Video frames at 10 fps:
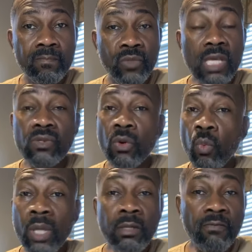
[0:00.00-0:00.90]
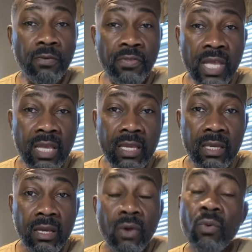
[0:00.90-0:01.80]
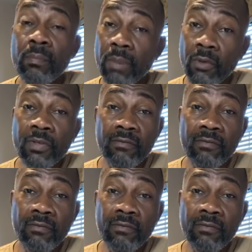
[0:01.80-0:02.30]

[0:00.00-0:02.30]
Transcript: It's a wonderful thing when both of